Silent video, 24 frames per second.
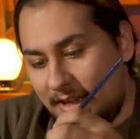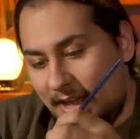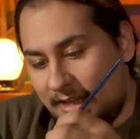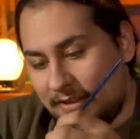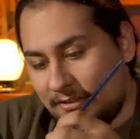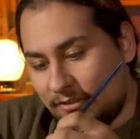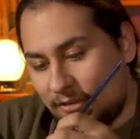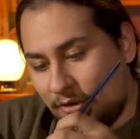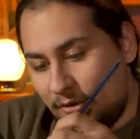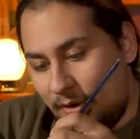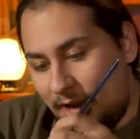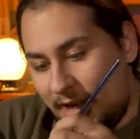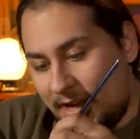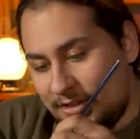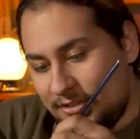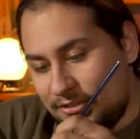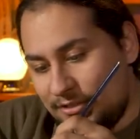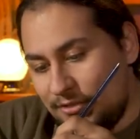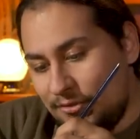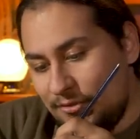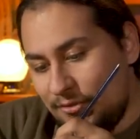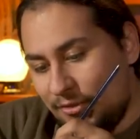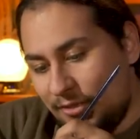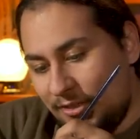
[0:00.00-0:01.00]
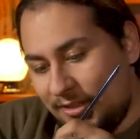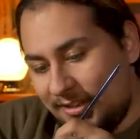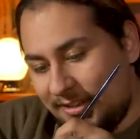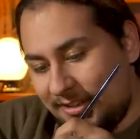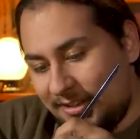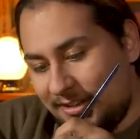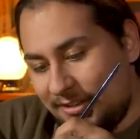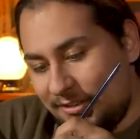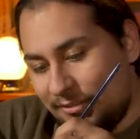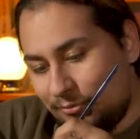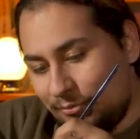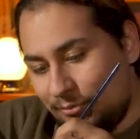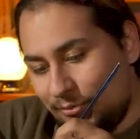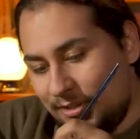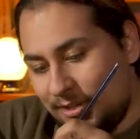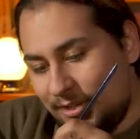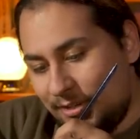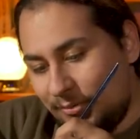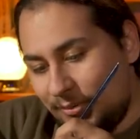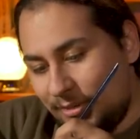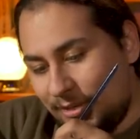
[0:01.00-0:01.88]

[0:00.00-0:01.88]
And so I do think it is really,